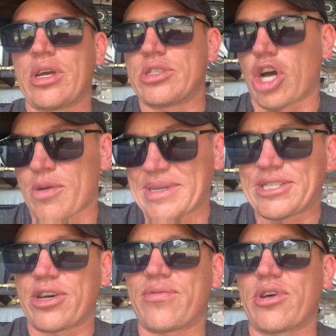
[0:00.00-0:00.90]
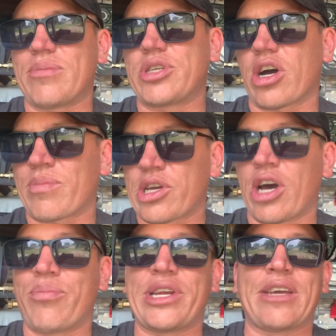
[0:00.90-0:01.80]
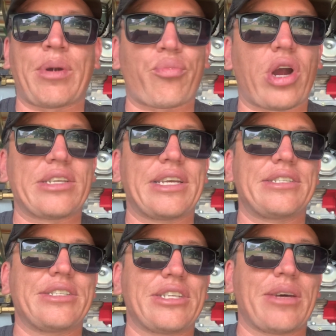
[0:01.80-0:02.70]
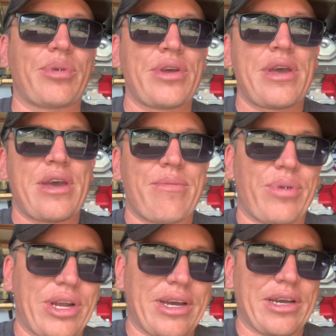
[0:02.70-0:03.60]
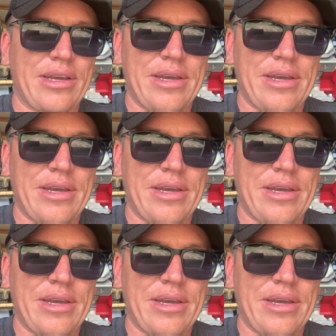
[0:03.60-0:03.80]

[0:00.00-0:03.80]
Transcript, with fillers: talk myself up, talk my company and my processes up. But uh,